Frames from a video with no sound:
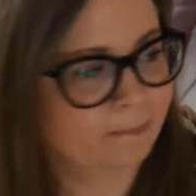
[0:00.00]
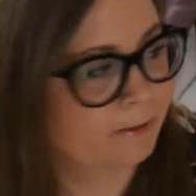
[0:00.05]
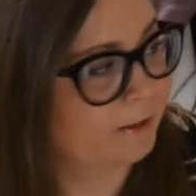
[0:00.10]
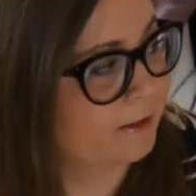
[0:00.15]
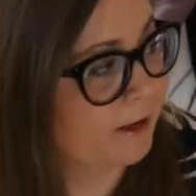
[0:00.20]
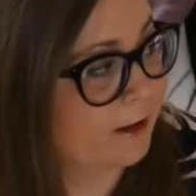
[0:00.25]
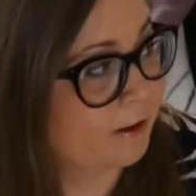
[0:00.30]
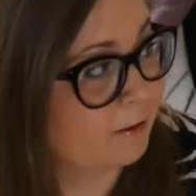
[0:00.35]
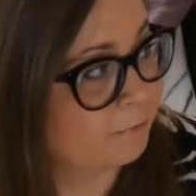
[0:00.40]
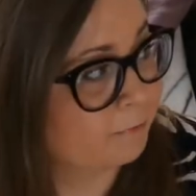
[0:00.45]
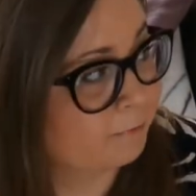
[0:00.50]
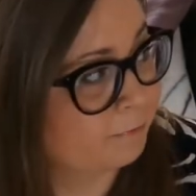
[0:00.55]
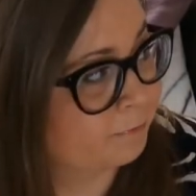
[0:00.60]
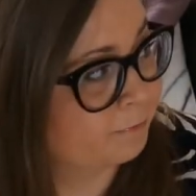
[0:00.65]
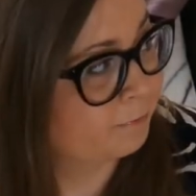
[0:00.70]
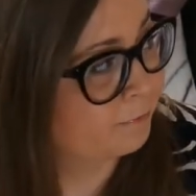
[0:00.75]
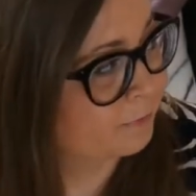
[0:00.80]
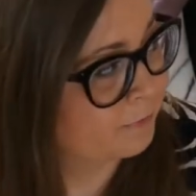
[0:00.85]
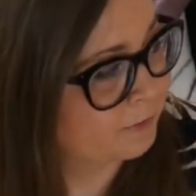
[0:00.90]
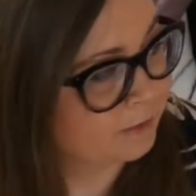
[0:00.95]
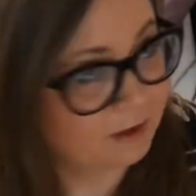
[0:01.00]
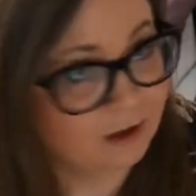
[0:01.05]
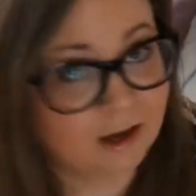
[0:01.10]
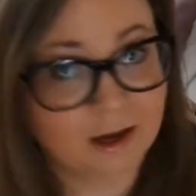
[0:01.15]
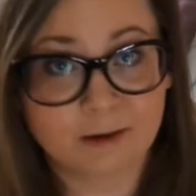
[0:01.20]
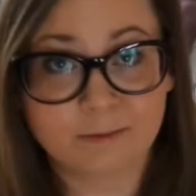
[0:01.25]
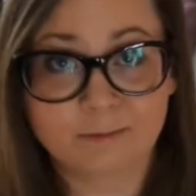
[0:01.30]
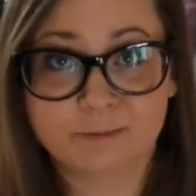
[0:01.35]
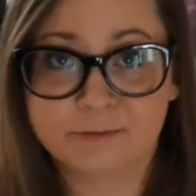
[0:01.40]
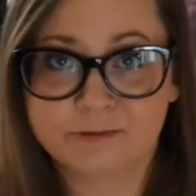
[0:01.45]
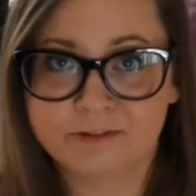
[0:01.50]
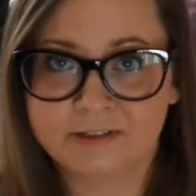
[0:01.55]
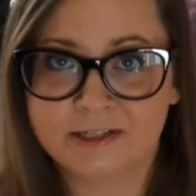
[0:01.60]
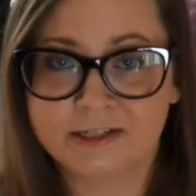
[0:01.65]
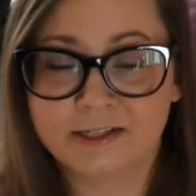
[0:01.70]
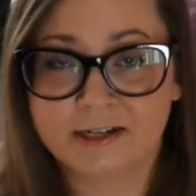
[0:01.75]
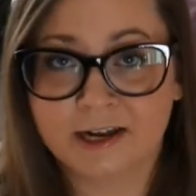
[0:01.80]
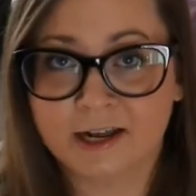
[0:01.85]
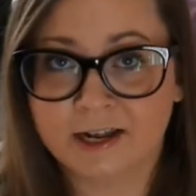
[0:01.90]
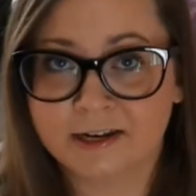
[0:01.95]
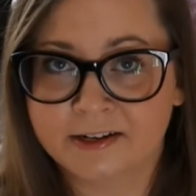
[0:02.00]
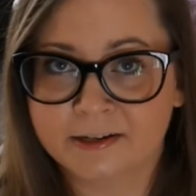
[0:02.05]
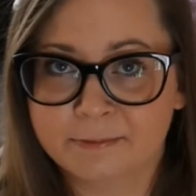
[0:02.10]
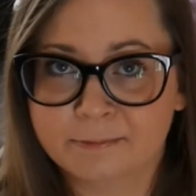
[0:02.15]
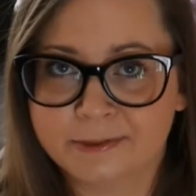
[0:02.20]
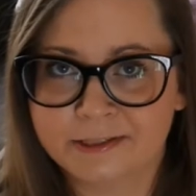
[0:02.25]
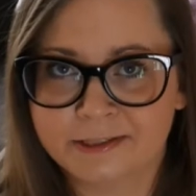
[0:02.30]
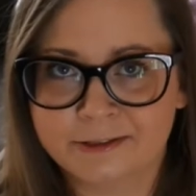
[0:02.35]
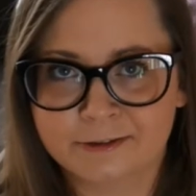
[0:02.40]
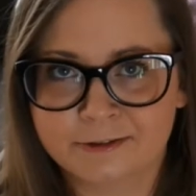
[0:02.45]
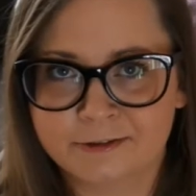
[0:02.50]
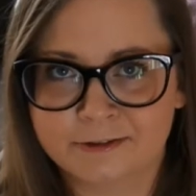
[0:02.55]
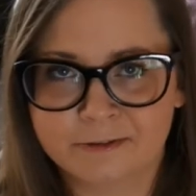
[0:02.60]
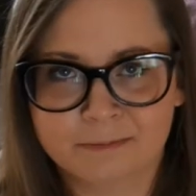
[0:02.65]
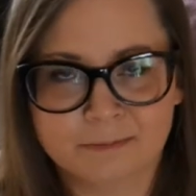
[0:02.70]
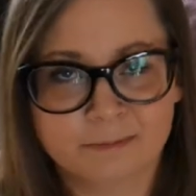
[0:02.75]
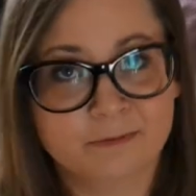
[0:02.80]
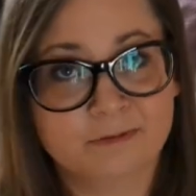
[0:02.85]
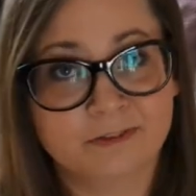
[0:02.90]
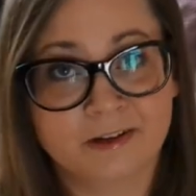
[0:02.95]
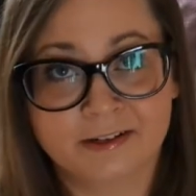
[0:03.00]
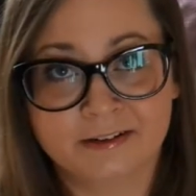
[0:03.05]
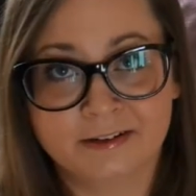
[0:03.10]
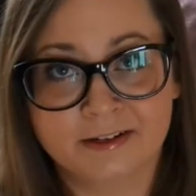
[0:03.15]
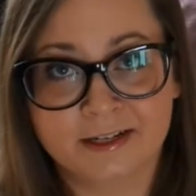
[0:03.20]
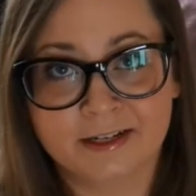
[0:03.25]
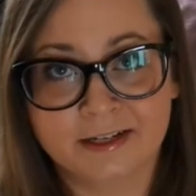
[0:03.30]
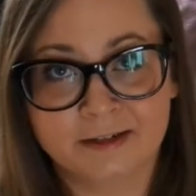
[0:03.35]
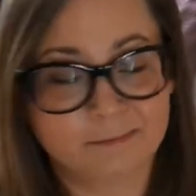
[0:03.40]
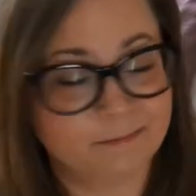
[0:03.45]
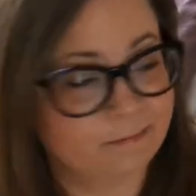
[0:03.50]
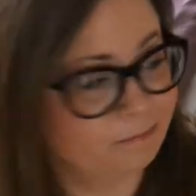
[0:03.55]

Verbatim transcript: yeah I'm really glad I picked her up finally.